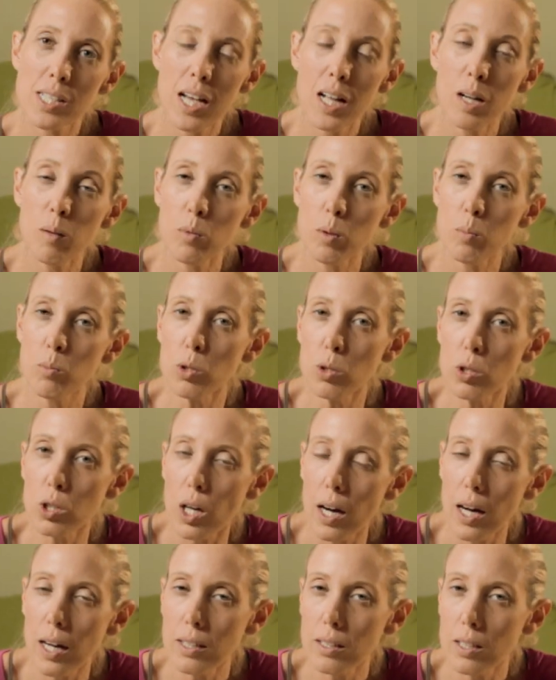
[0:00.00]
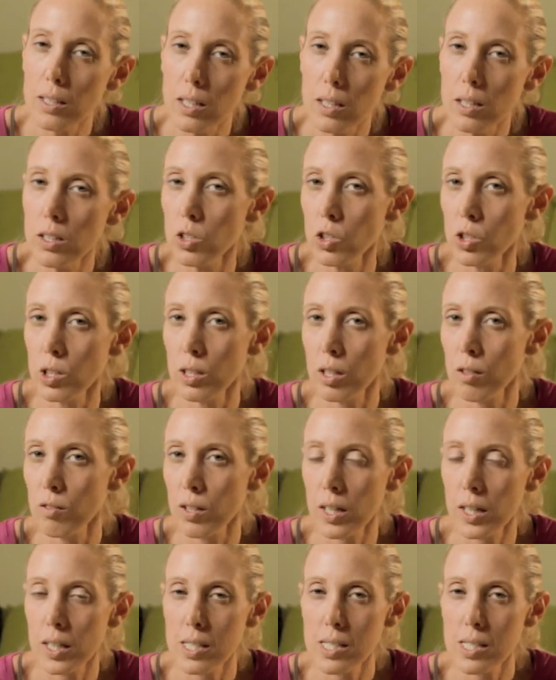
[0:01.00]
born with.
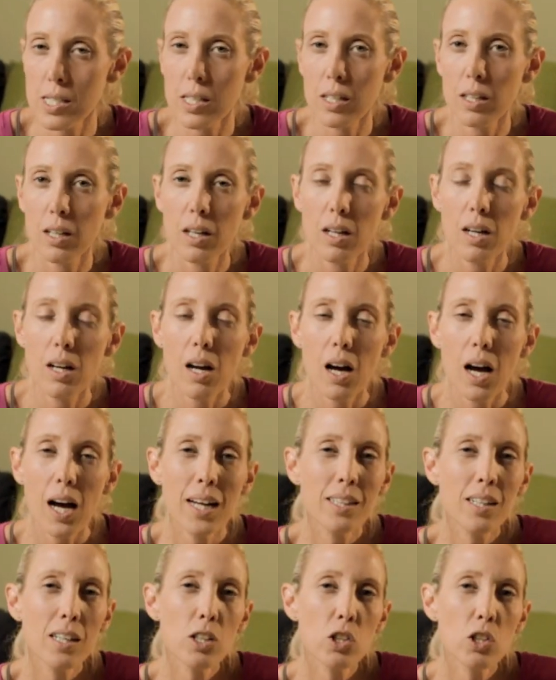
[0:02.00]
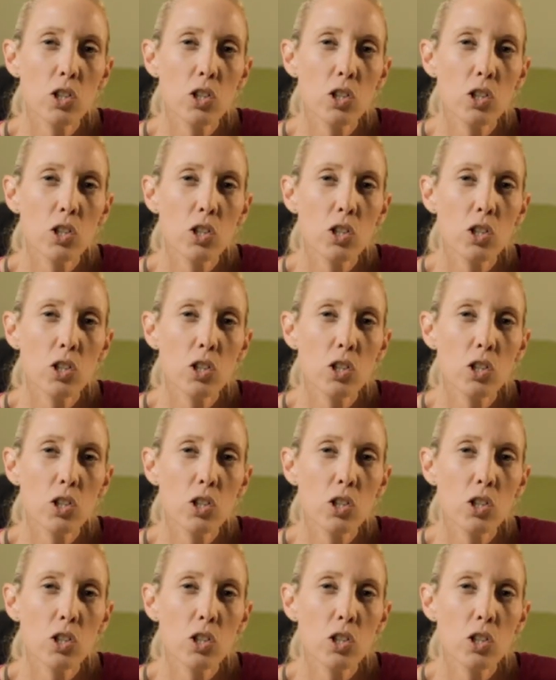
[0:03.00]
These reflexes determine